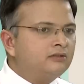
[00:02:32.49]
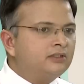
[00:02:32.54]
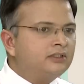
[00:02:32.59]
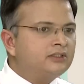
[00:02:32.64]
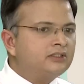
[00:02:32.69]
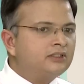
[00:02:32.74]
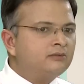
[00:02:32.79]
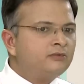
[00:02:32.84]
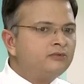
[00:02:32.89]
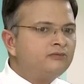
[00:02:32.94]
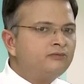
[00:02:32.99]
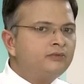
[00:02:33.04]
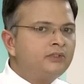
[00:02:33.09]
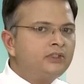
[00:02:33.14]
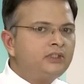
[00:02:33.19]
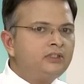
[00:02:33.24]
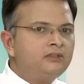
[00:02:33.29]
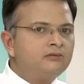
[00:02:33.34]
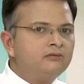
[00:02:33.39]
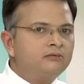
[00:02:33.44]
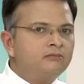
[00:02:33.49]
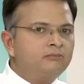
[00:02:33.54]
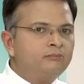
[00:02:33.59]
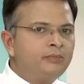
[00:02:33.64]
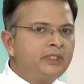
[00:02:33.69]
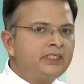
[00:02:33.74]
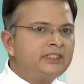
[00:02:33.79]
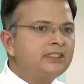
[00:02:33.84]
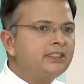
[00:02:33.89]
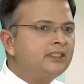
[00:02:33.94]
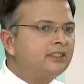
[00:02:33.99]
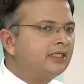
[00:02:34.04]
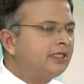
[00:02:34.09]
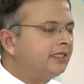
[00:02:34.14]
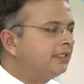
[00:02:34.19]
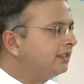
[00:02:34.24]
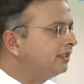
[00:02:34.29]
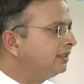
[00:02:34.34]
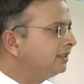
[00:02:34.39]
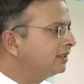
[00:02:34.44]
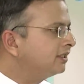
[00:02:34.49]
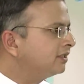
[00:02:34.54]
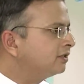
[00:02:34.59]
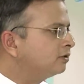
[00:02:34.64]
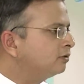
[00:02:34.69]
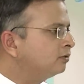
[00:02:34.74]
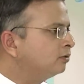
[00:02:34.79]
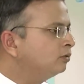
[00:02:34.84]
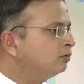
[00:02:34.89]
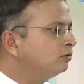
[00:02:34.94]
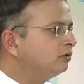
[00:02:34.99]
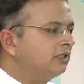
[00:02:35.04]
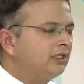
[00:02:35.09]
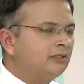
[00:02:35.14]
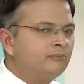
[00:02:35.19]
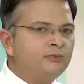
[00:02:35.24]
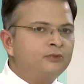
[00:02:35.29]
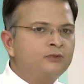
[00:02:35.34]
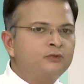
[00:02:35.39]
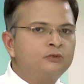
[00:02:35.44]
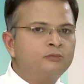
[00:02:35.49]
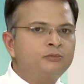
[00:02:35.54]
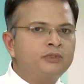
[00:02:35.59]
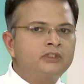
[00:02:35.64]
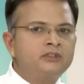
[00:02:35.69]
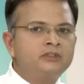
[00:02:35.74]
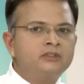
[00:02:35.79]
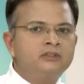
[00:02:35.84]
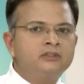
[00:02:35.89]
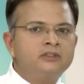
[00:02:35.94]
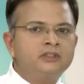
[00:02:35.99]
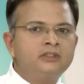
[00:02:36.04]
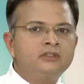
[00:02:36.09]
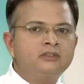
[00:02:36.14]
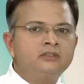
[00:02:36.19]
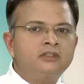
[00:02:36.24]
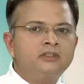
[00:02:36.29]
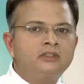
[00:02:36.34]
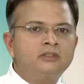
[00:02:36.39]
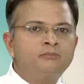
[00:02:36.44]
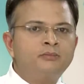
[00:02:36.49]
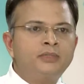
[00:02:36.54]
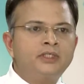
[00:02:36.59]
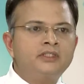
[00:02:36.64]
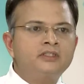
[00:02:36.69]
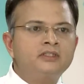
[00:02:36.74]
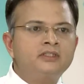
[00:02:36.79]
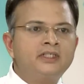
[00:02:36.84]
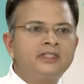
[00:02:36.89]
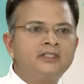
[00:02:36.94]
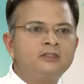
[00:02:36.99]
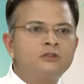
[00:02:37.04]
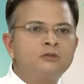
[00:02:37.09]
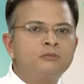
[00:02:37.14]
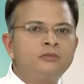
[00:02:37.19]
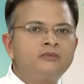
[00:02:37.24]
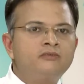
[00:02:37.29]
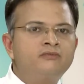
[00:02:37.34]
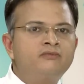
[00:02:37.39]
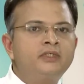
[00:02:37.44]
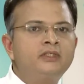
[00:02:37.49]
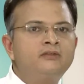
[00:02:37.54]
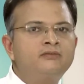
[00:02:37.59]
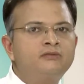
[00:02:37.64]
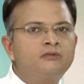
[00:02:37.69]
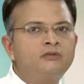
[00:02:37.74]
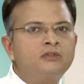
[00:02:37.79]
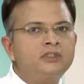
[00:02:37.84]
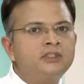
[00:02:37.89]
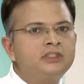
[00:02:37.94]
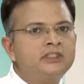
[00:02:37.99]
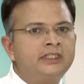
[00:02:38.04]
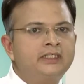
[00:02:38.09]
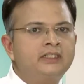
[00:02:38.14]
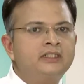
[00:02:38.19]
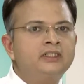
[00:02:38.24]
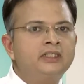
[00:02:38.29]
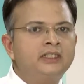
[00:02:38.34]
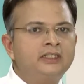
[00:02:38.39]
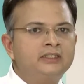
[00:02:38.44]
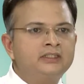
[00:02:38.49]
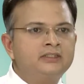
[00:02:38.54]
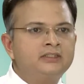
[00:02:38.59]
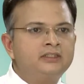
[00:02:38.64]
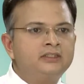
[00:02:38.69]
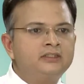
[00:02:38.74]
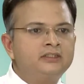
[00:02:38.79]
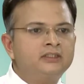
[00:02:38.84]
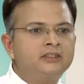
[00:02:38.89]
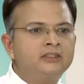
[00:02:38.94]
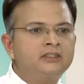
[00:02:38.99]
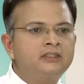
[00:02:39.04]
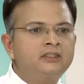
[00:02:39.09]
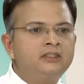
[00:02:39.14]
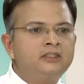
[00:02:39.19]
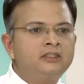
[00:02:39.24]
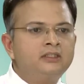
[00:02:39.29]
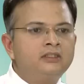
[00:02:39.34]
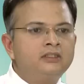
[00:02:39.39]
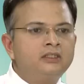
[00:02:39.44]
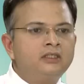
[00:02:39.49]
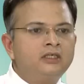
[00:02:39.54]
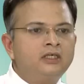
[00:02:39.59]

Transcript: the, some of the basic criteria to do a laparoscopic surgery, the patient has to be fit for a general anesthesia. Mm.